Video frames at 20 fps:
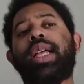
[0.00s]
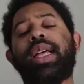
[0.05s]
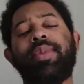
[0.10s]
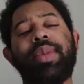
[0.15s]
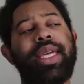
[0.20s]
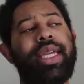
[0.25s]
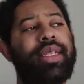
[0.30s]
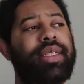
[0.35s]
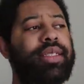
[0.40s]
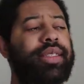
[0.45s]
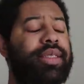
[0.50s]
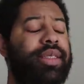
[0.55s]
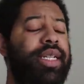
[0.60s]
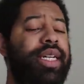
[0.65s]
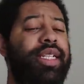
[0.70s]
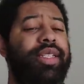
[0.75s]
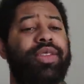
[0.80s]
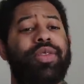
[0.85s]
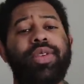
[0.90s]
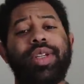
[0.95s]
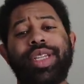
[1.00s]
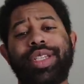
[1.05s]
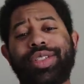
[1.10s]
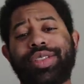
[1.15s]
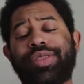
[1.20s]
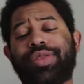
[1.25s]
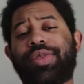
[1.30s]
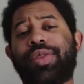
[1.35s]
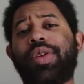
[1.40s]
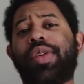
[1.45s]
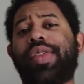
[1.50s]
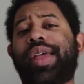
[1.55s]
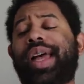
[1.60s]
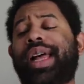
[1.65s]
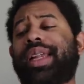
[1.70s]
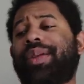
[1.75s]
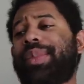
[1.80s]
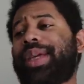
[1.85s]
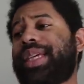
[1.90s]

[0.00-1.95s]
Well, I mean, there's lots of reasons for that.